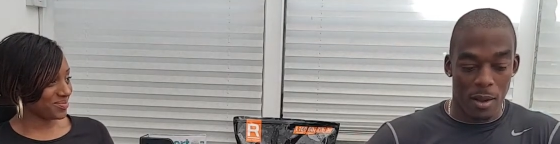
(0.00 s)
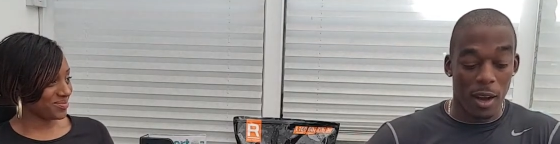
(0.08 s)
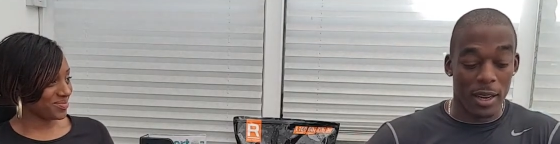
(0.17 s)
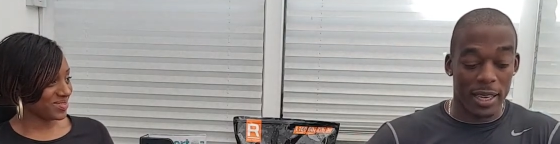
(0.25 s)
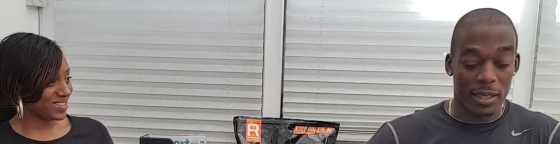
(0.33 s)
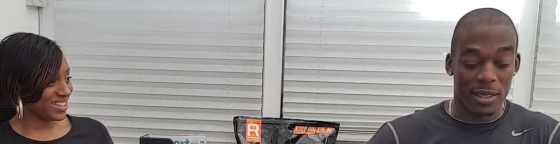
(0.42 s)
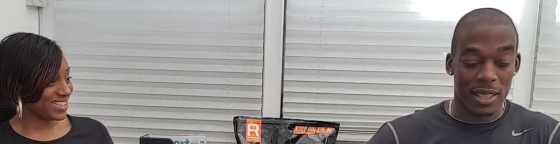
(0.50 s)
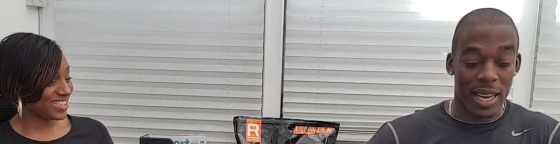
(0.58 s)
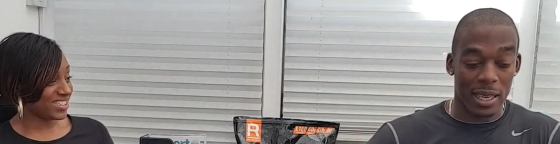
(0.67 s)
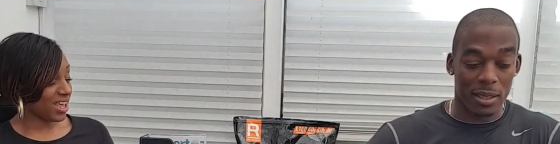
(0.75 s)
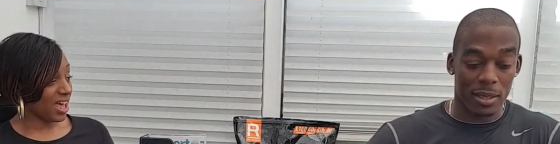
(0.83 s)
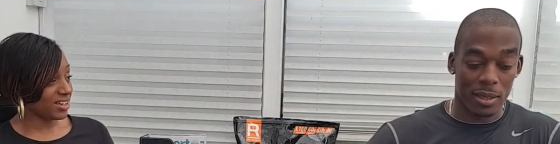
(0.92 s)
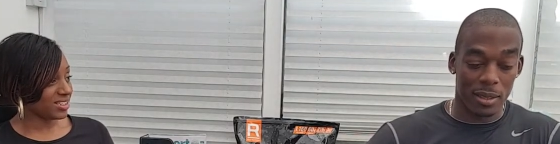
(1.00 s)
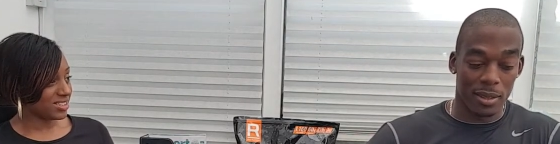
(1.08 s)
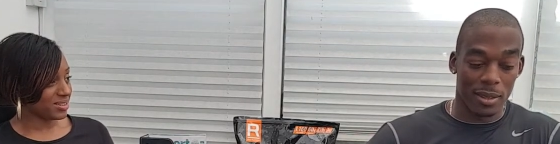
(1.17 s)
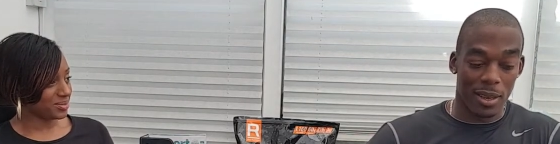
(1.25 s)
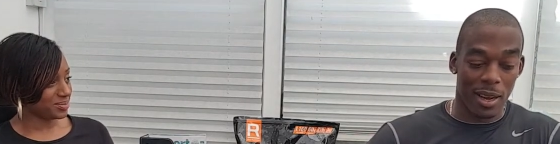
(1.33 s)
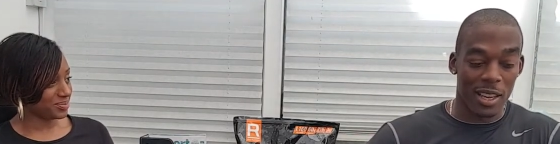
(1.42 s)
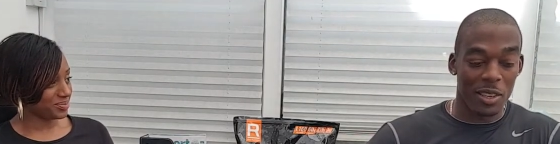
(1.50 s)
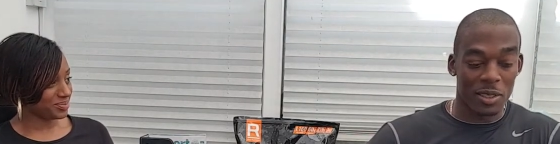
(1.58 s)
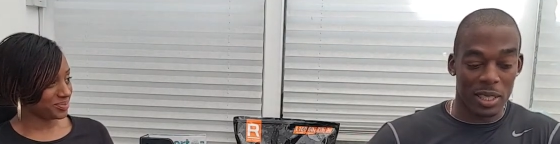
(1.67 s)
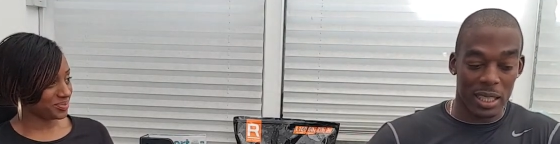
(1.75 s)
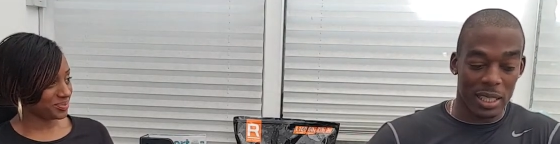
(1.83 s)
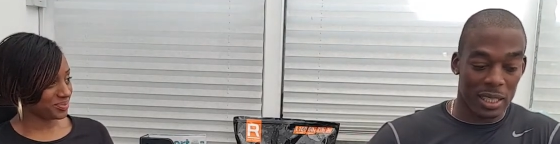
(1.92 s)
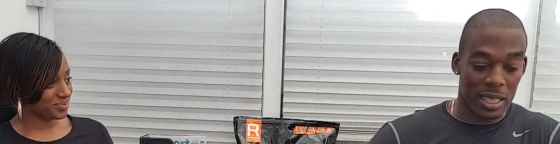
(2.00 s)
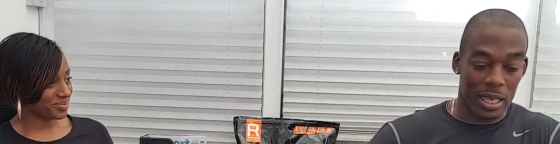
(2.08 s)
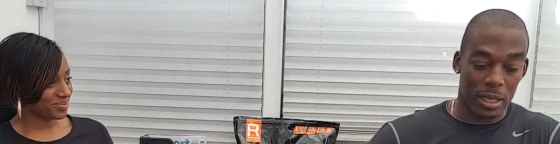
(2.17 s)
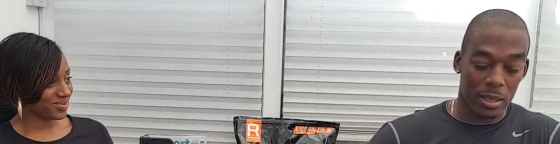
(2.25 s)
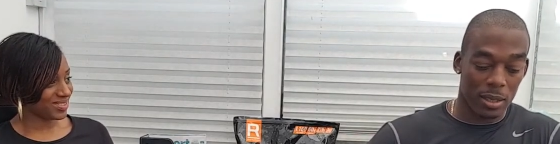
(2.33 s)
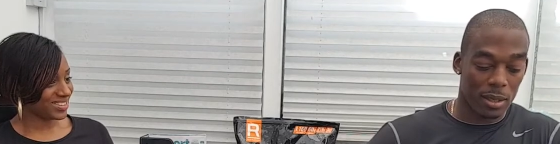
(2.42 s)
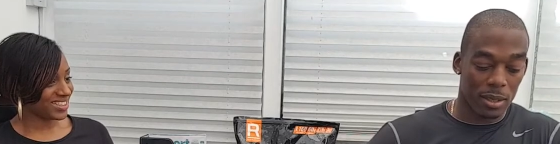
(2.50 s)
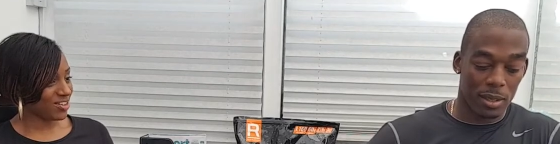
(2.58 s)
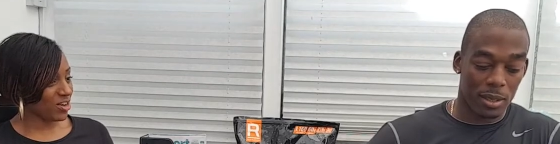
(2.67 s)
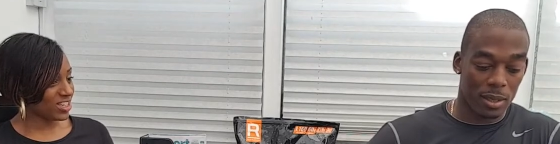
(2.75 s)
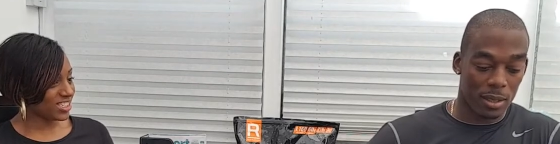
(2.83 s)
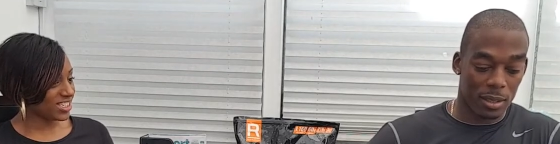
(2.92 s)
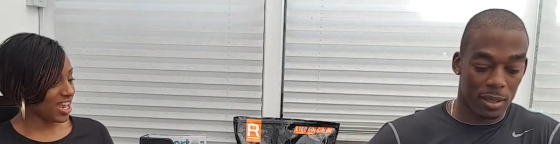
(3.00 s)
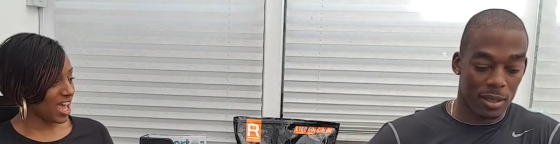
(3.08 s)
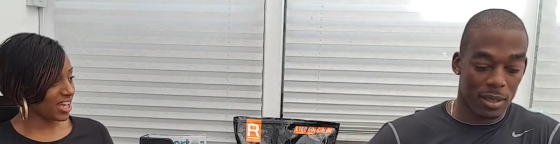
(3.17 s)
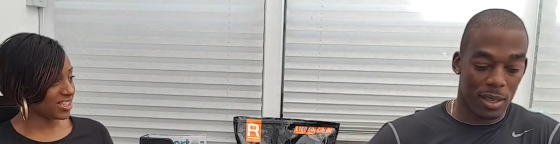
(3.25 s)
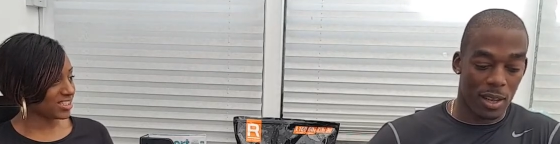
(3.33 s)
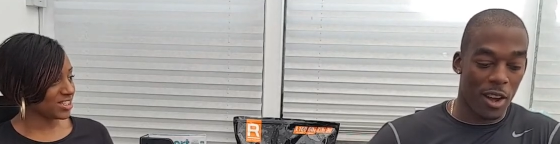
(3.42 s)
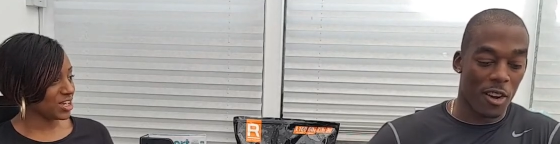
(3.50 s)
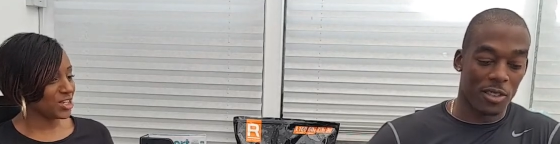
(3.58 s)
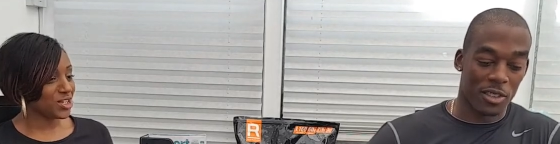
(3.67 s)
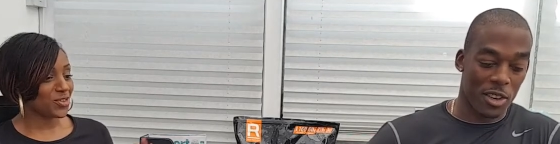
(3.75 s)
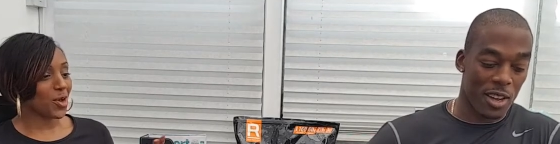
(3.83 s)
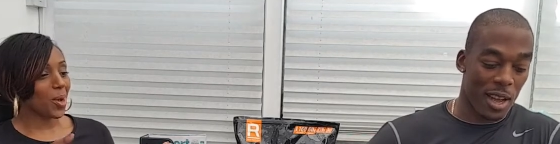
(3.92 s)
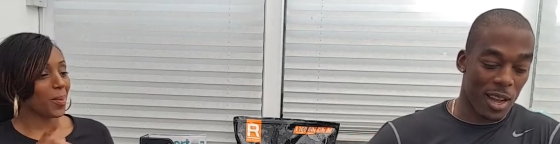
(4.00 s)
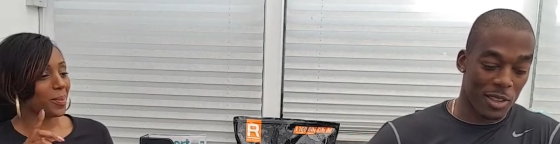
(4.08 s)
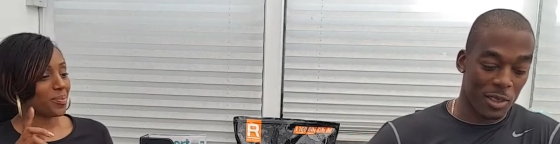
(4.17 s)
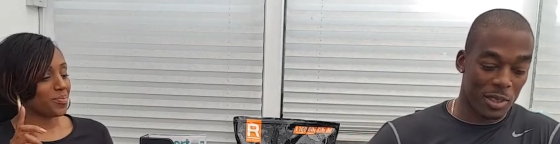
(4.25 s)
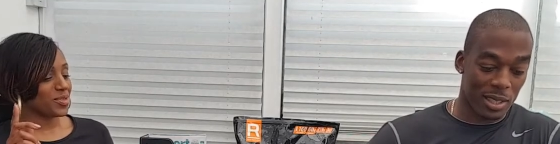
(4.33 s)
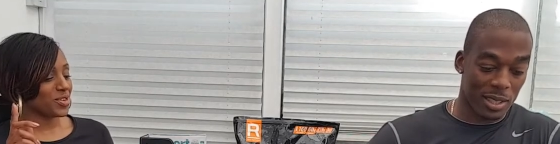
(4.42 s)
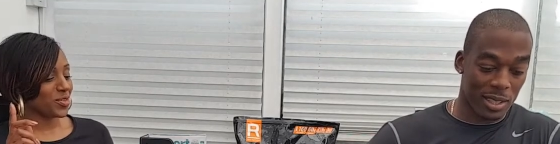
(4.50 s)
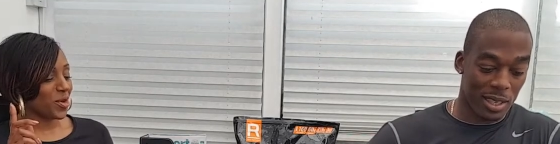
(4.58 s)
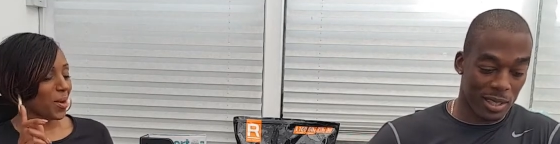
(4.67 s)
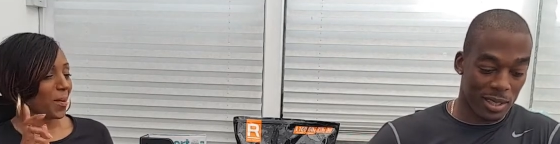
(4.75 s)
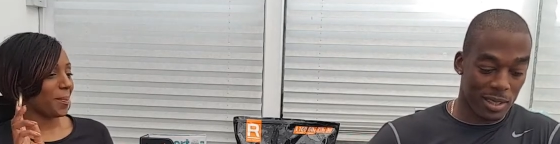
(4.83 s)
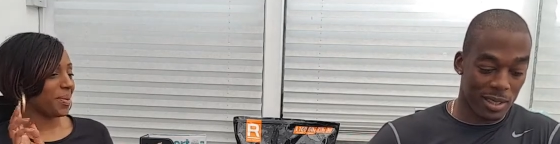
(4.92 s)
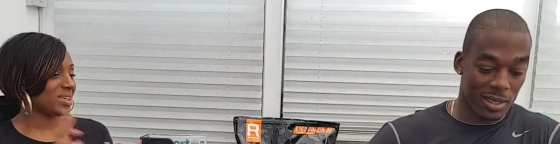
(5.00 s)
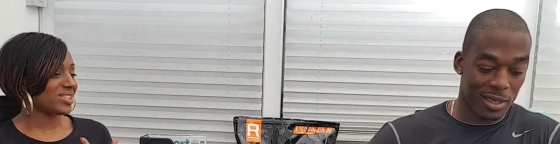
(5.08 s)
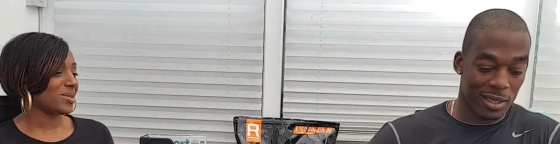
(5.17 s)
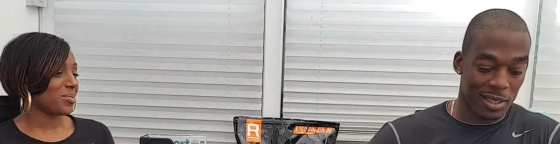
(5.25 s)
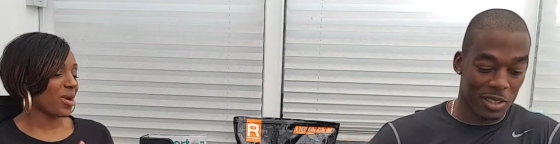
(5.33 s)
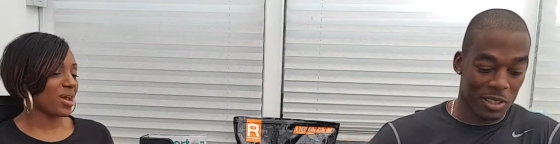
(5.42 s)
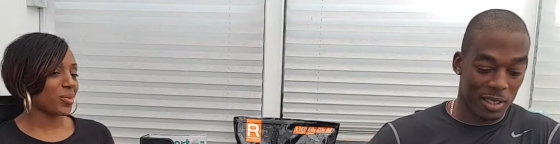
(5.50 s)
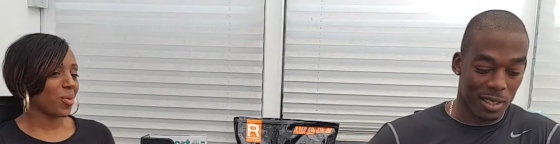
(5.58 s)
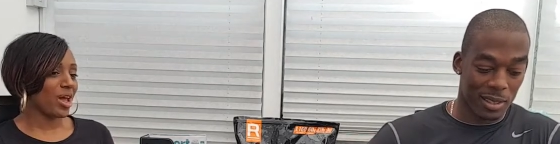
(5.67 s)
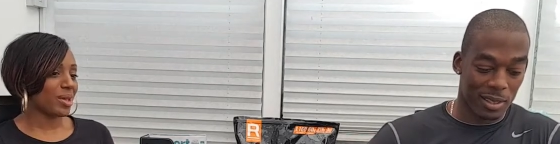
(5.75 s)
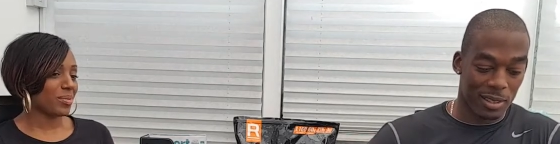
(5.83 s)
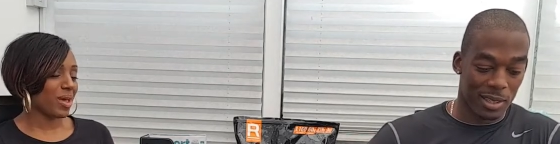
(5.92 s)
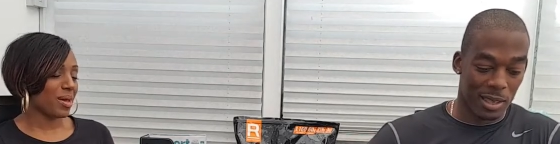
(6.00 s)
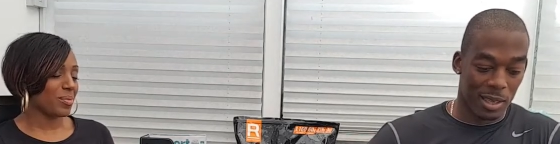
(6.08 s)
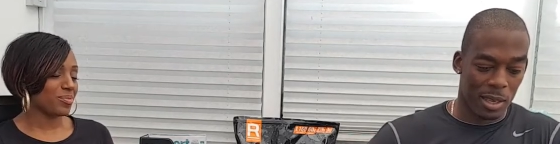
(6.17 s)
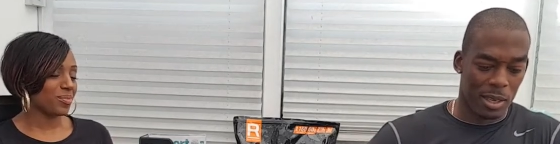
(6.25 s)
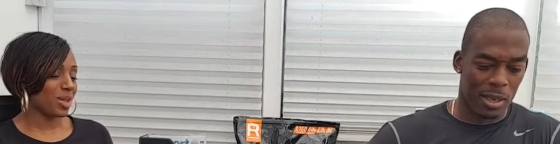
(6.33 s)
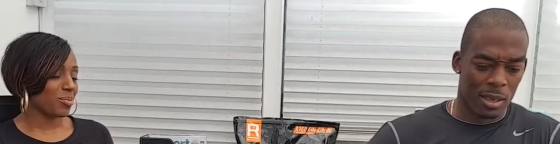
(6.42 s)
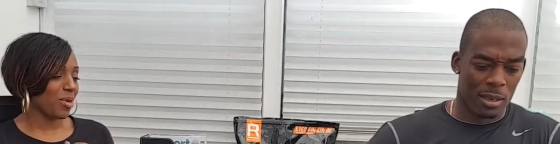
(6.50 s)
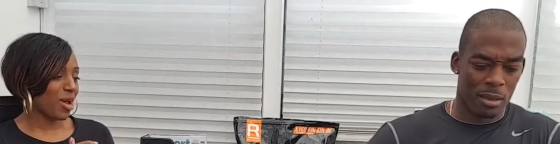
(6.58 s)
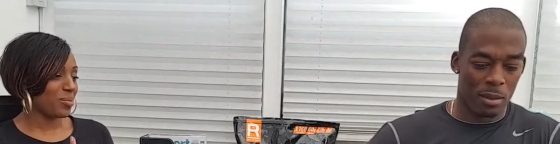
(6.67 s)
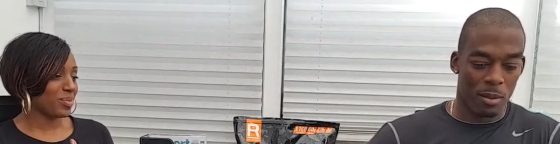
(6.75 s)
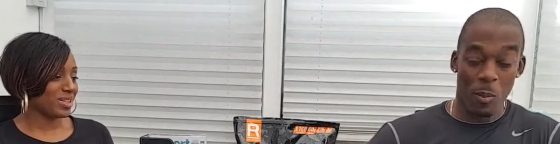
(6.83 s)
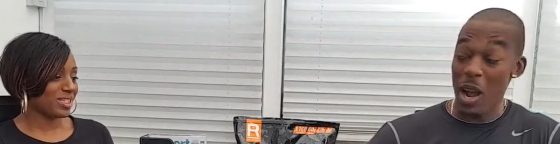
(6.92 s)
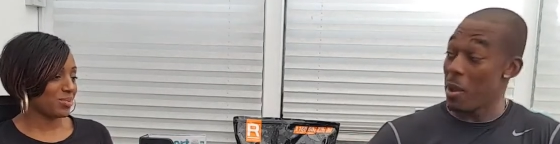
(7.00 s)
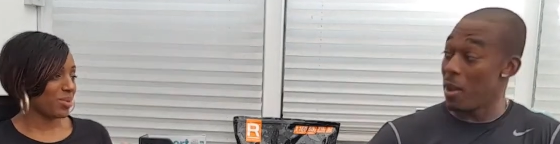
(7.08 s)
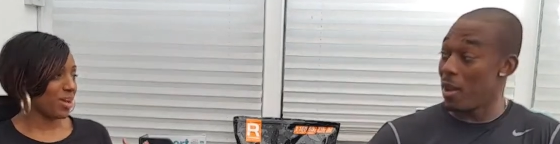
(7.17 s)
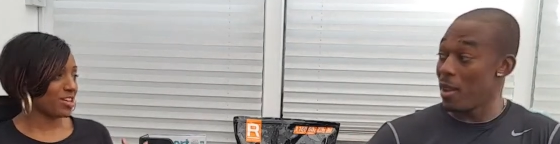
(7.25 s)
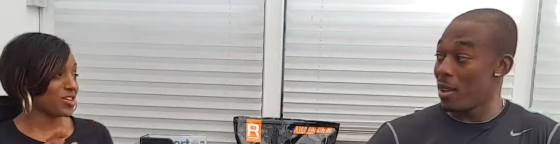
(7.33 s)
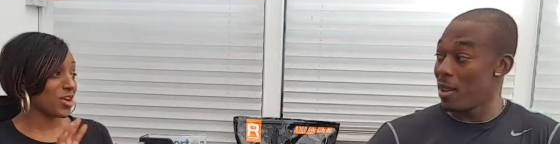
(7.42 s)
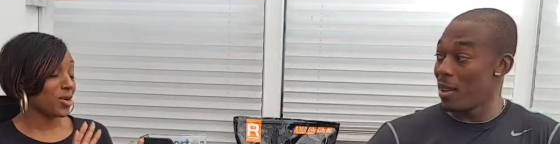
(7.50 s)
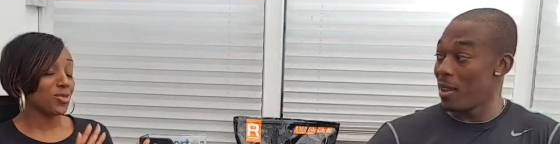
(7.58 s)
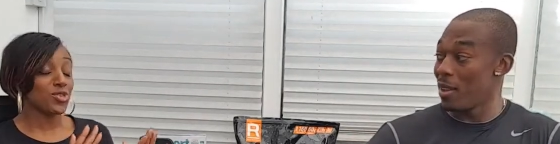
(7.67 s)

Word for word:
Speaker 1: Okay, snacks. I don't see any snacks.
Speaker 2: There are snacks. Oh, you got you got pita bread, white, um, brown pita right? bread. No,